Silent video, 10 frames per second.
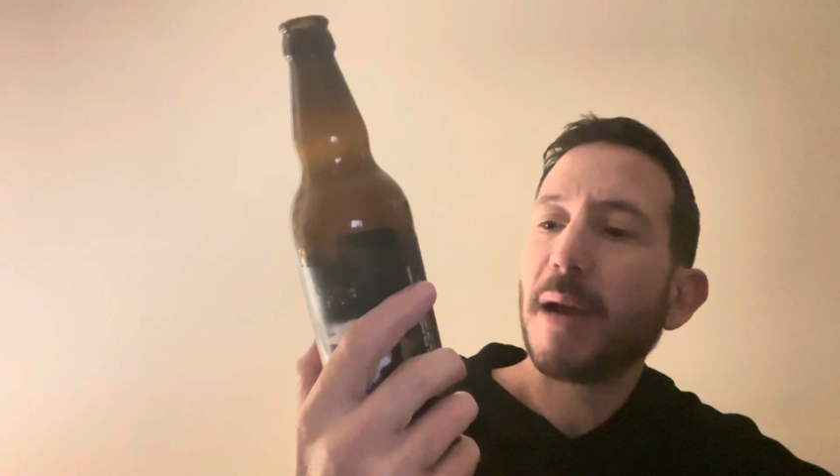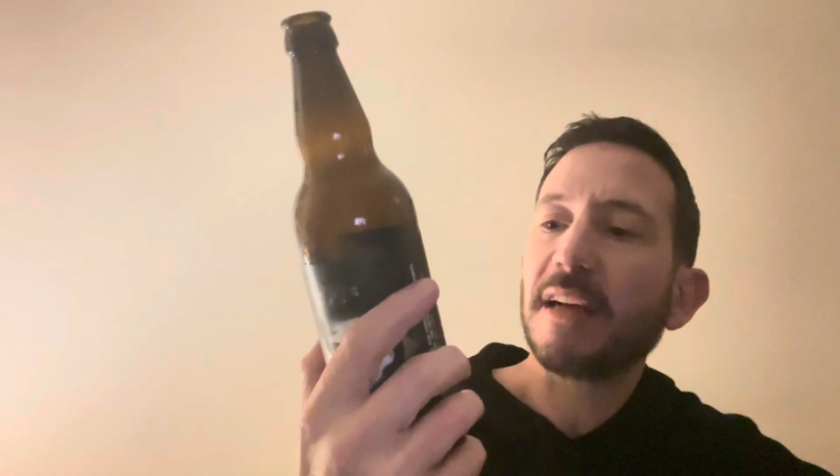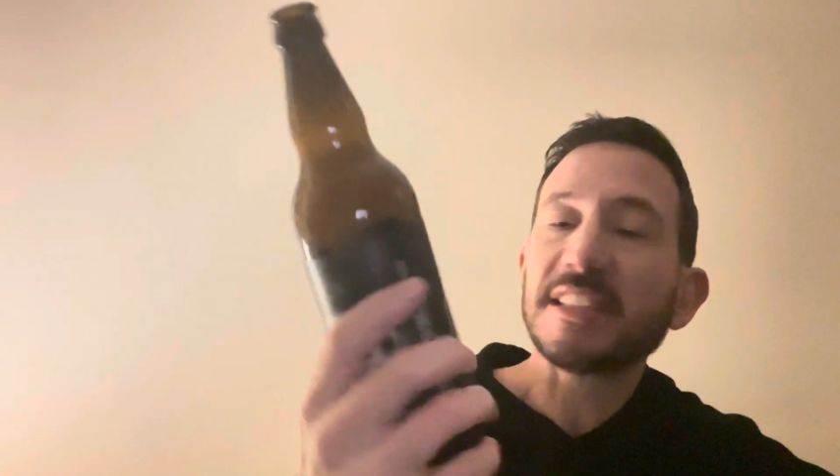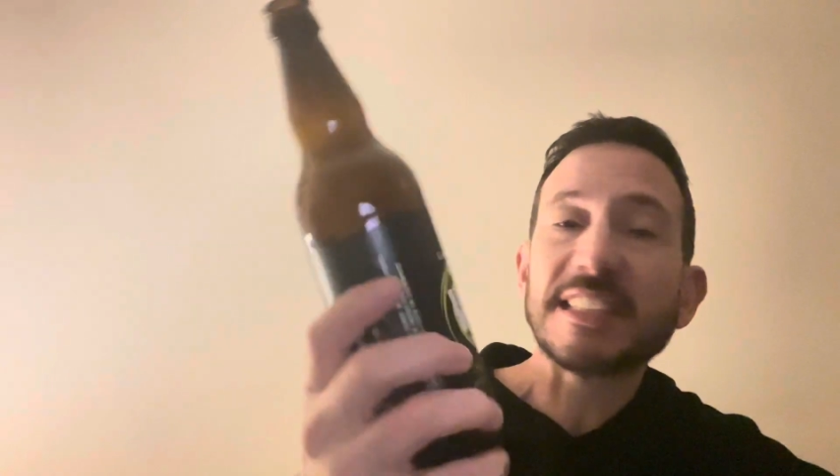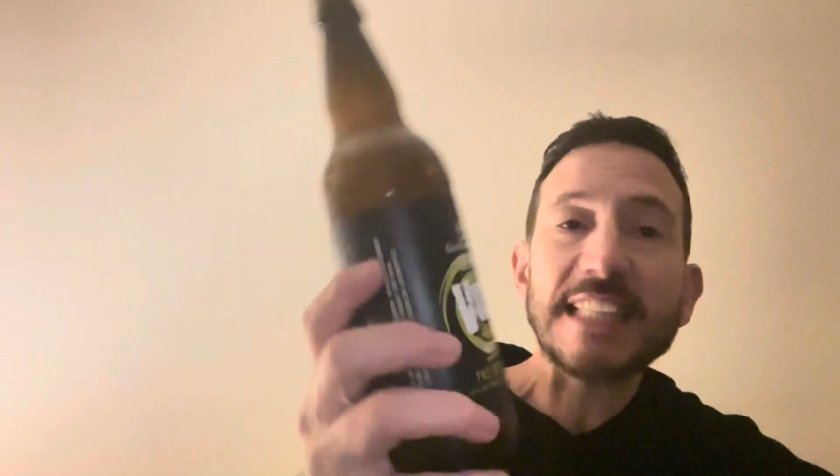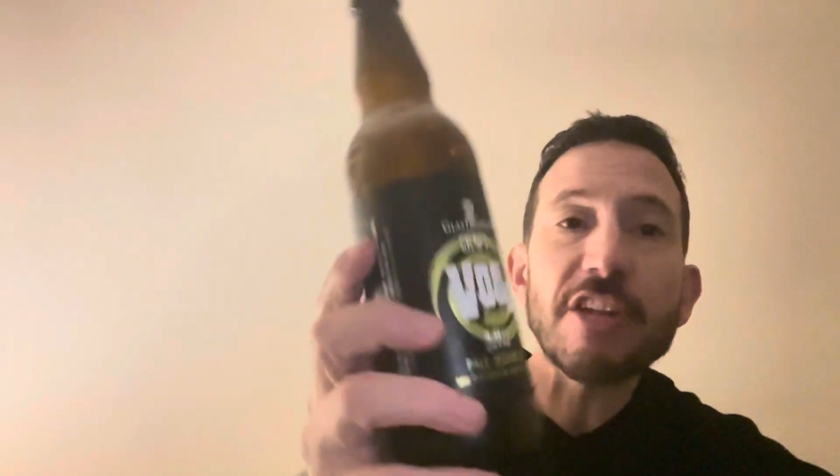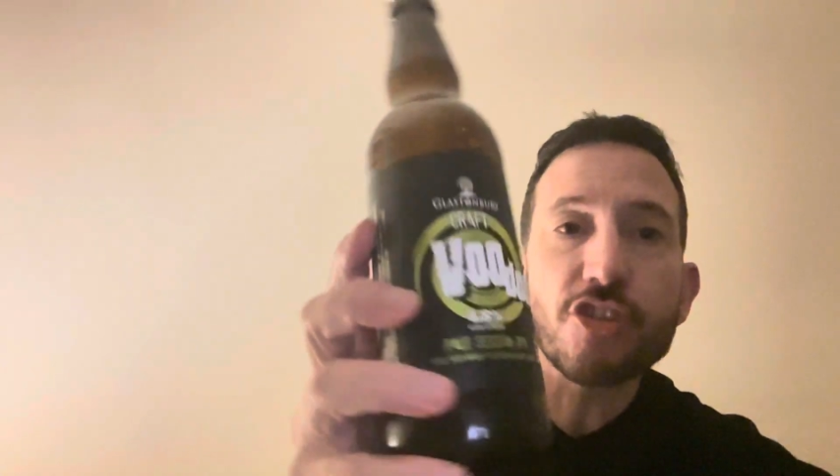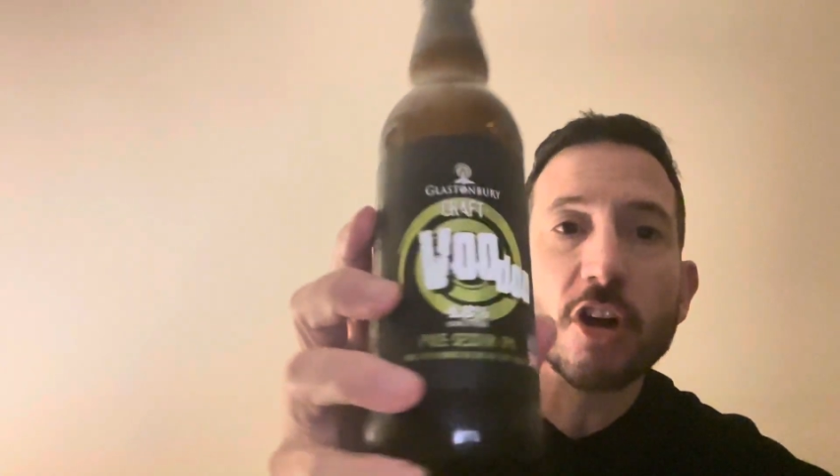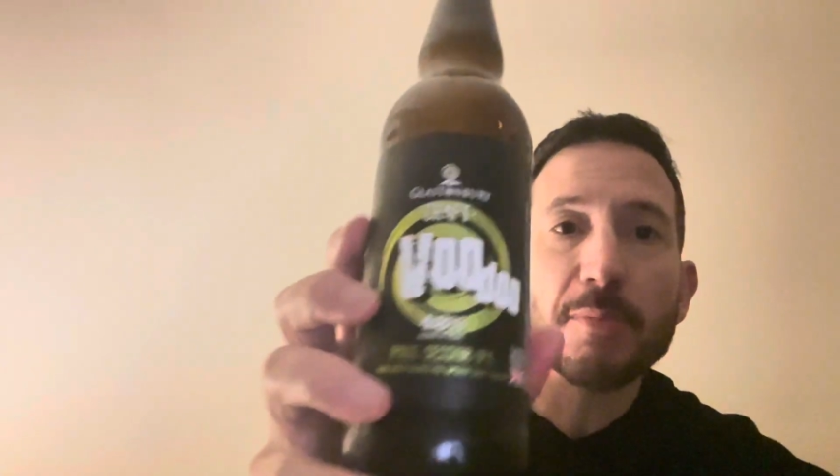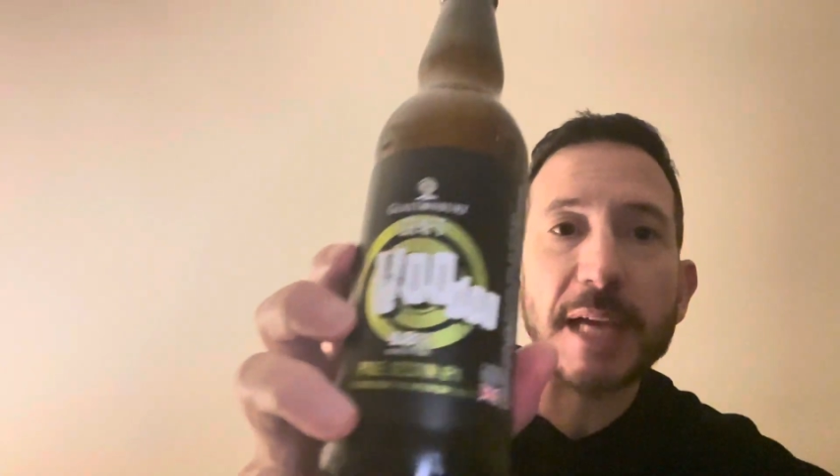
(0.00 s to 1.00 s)
pale session
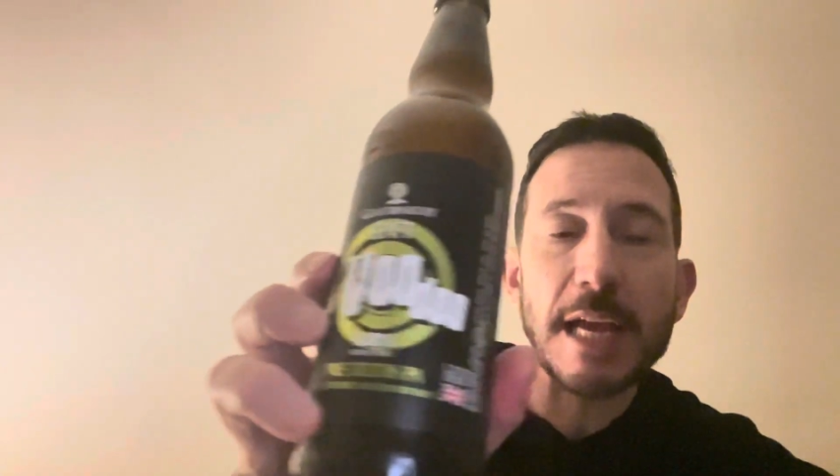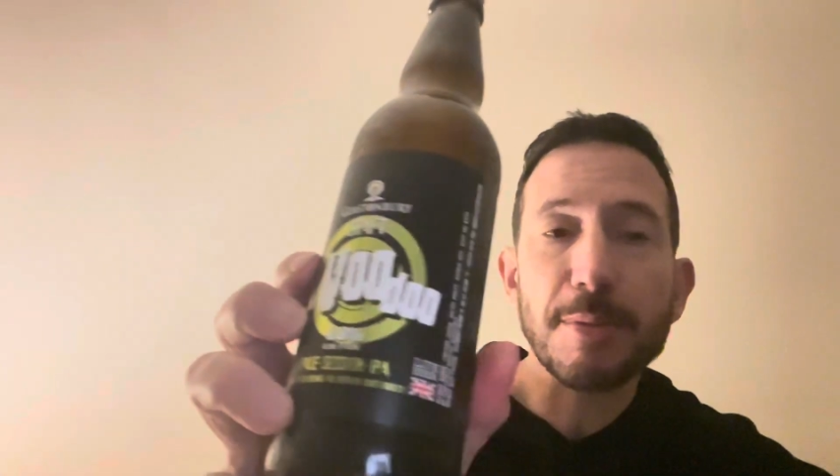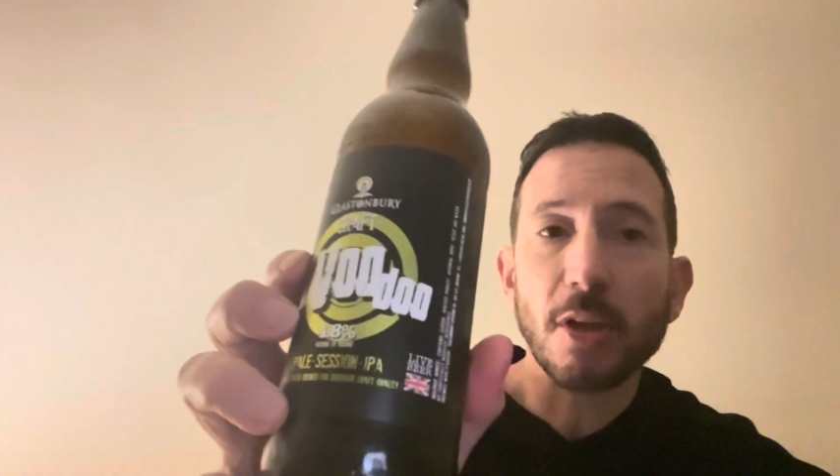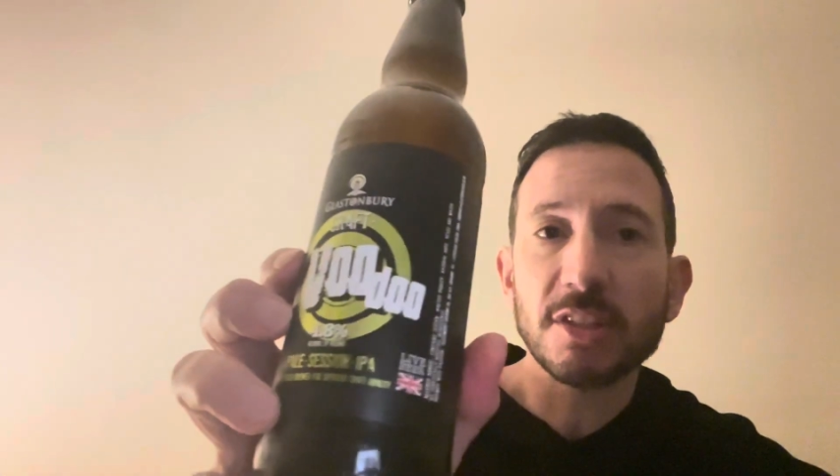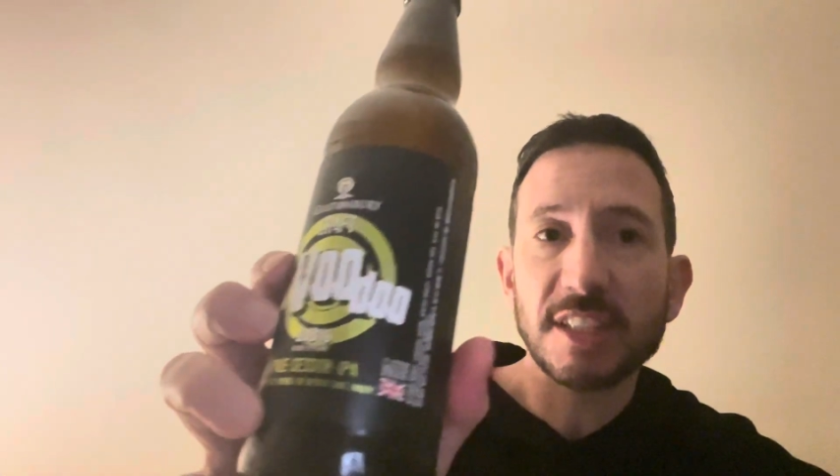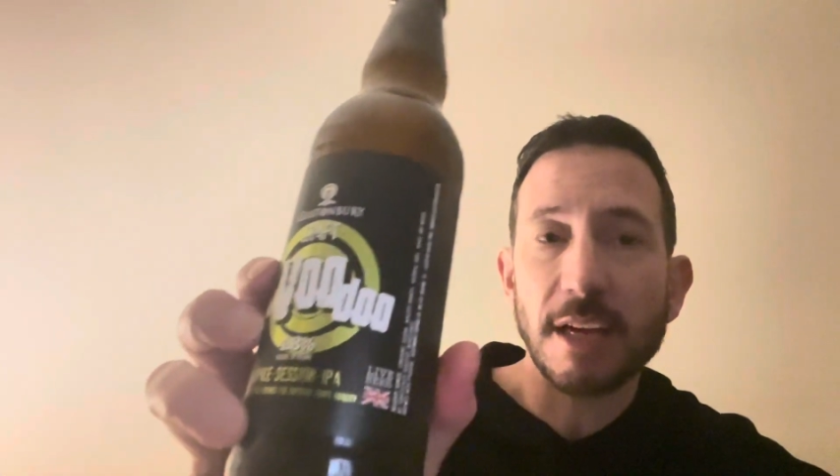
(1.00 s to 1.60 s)
IPA, but like I say,